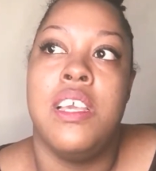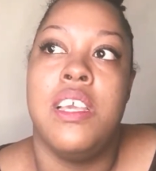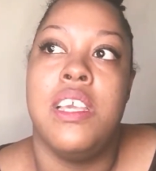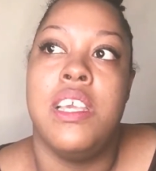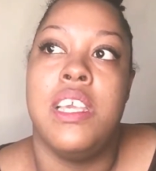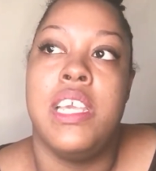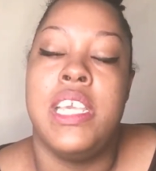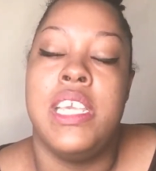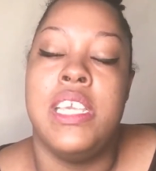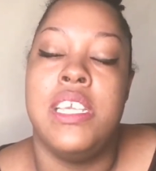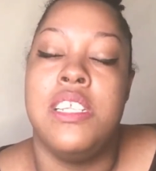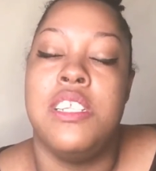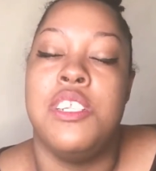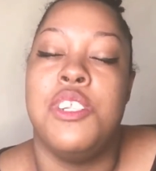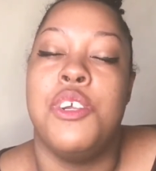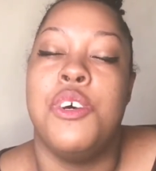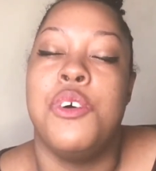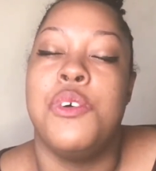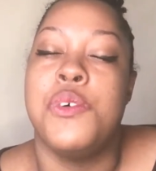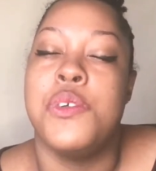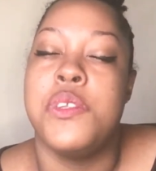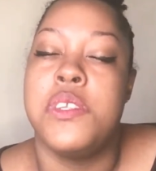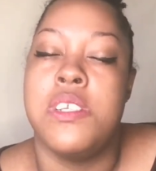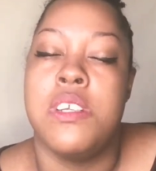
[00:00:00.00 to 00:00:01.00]
He
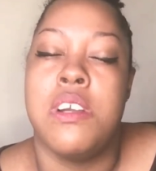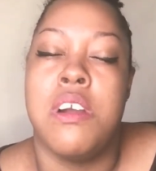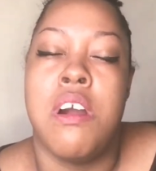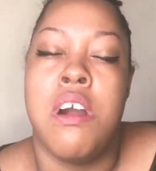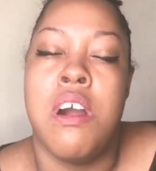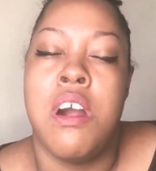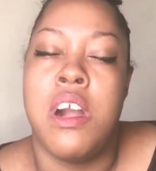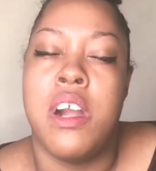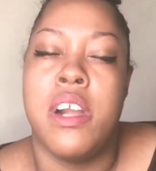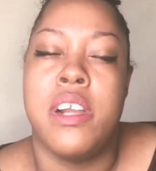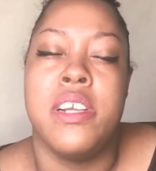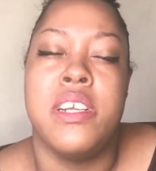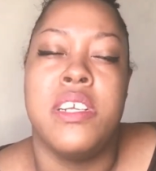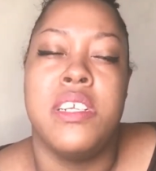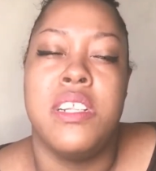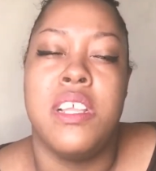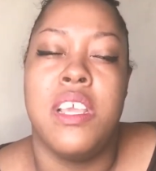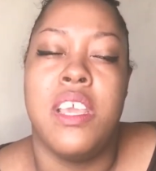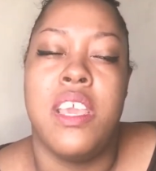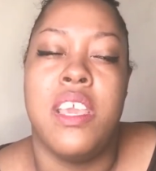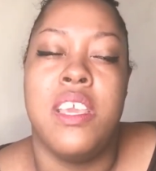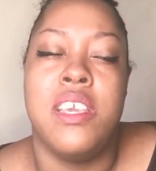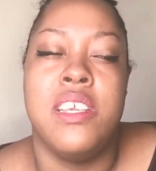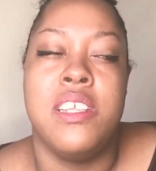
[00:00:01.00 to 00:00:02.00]
knows your heart,
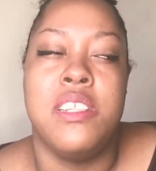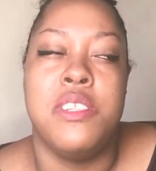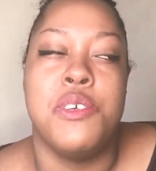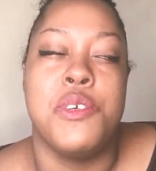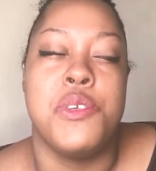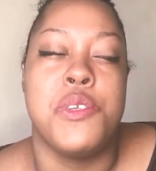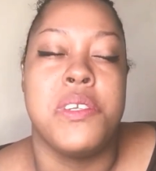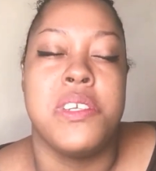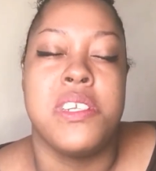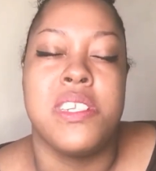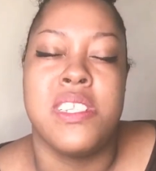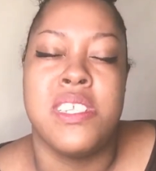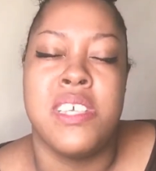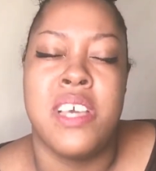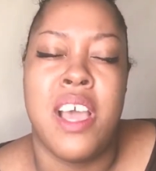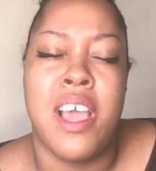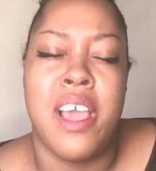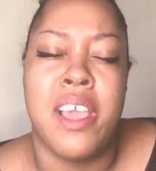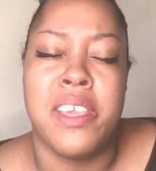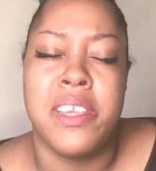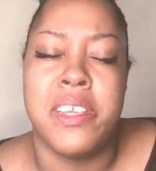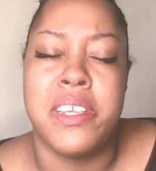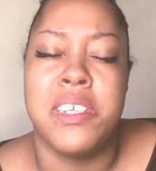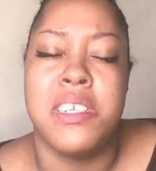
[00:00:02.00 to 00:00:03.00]
and he knows you're
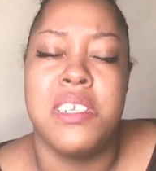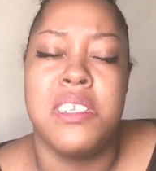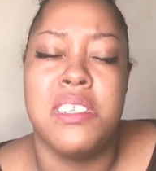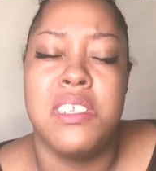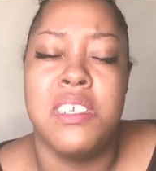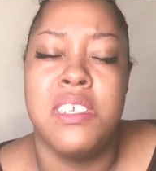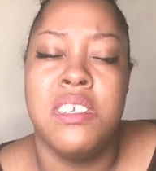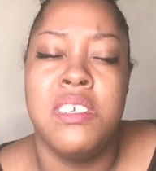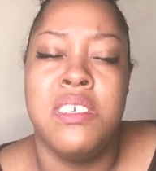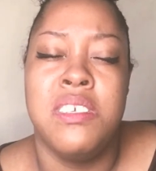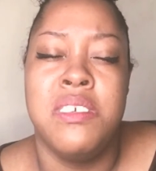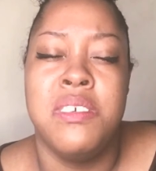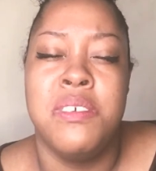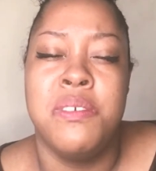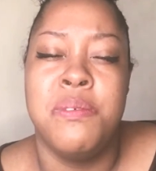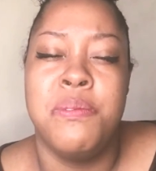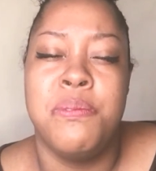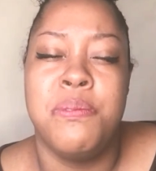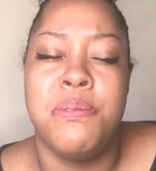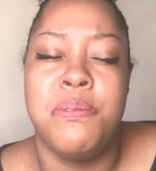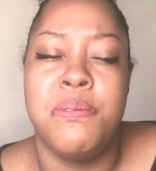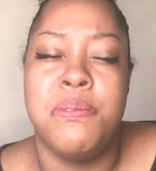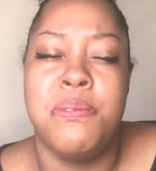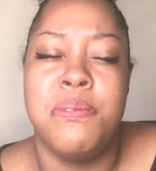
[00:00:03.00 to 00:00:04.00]
tired.
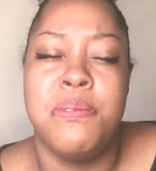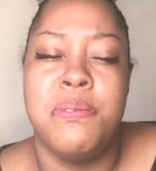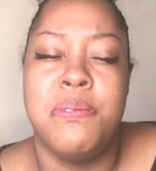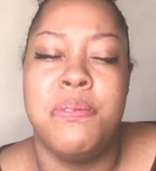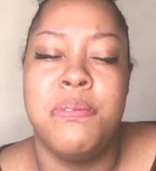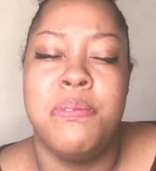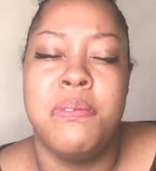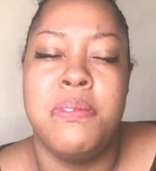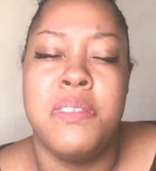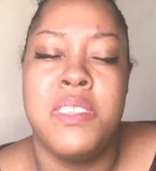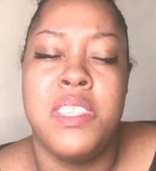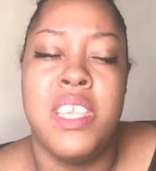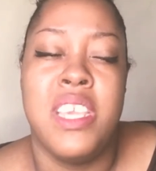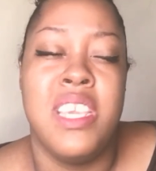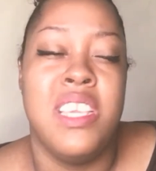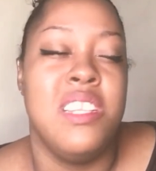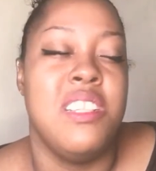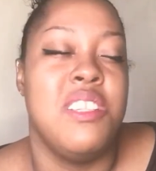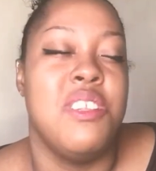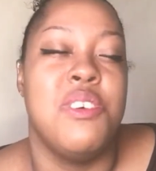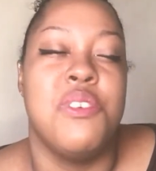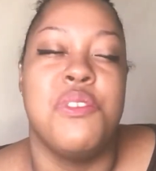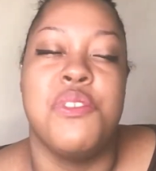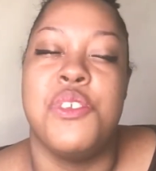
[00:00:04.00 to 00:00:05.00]
He
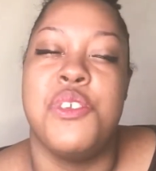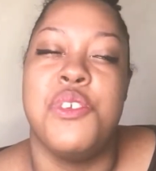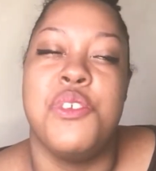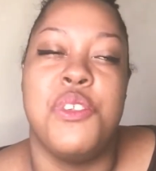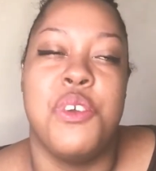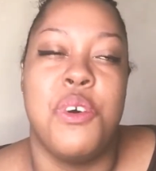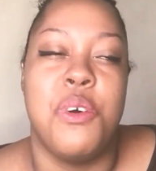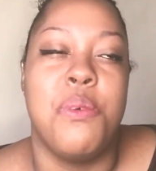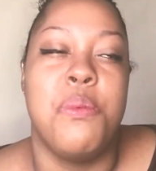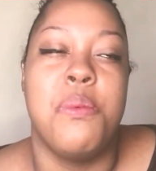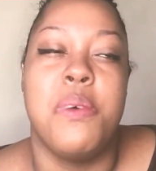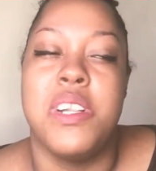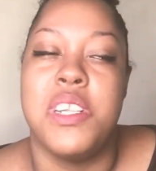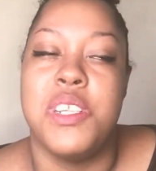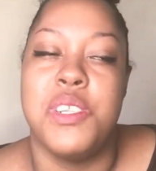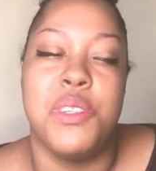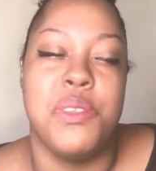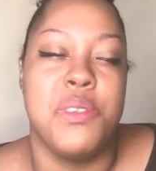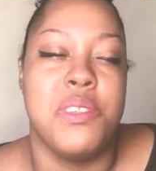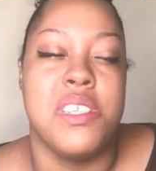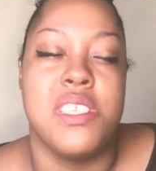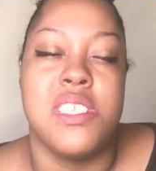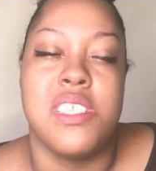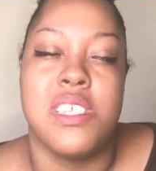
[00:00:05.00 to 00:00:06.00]
knows you don't want to do
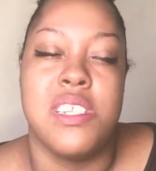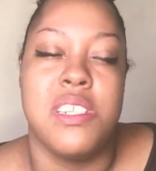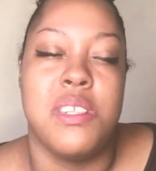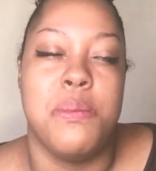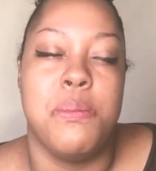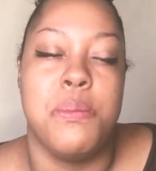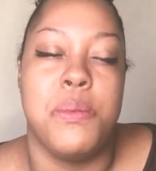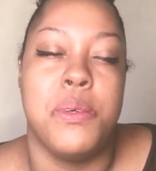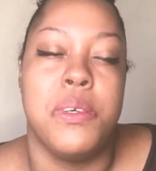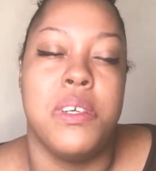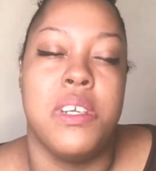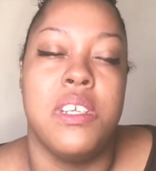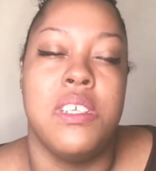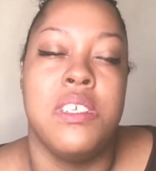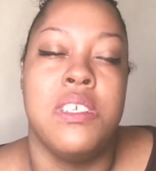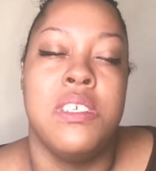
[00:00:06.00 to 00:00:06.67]
this anymore.